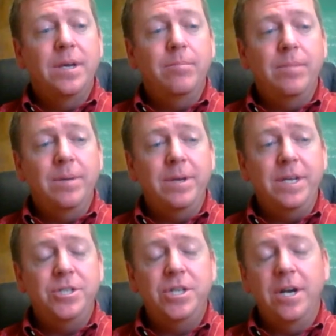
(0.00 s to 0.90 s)

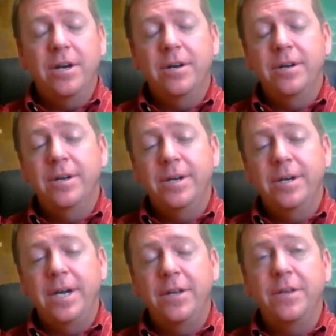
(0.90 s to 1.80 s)
maybe share
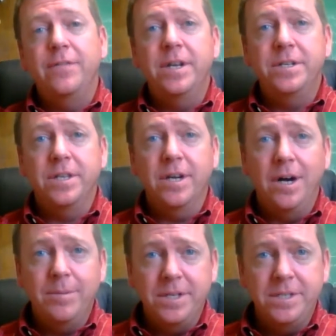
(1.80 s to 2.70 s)
how they fit into the
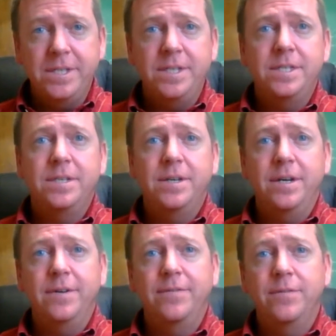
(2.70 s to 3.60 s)
competencies
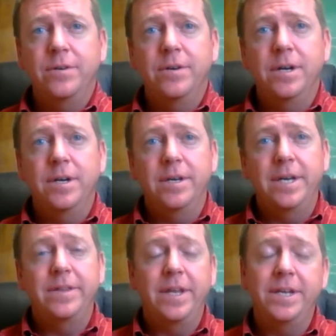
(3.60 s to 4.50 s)

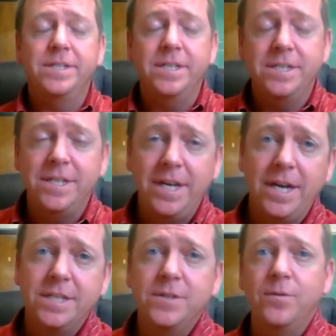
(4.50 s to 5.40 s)
that SCC
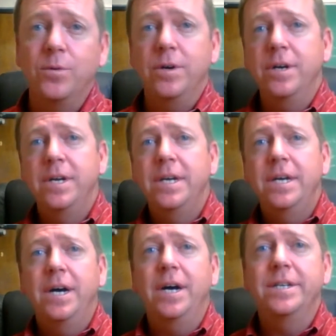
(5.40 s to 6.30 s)
has for
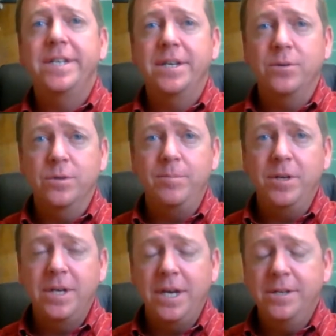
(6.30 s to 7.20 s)
technical
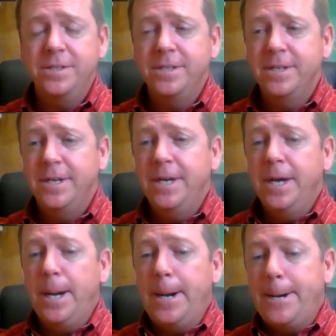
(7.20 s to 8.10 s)
communicators.
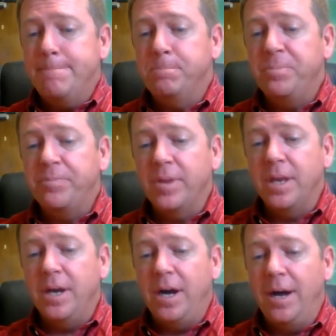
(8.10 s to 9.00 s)
Um,
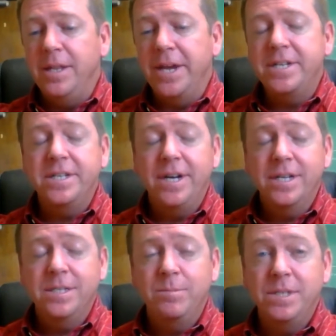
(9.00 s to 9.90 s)
I'd like to
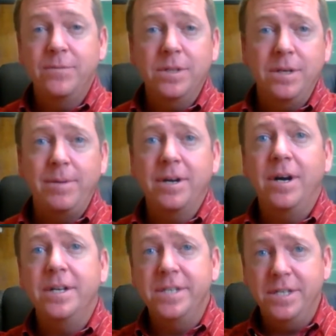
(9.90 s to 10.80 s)
talk specifically about
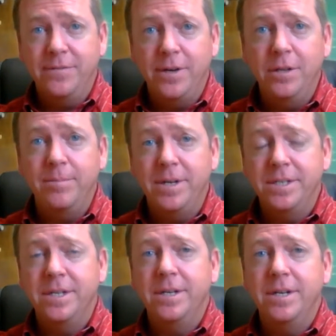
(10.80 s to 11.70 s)
content
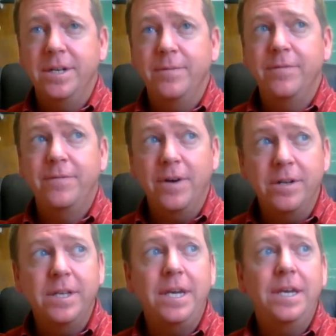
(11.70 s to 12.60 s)
development and a
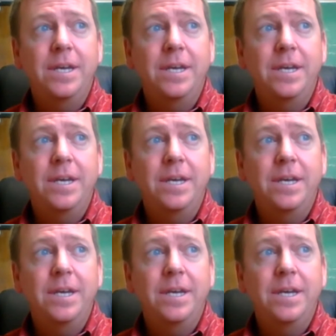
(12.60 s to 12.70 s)
fairly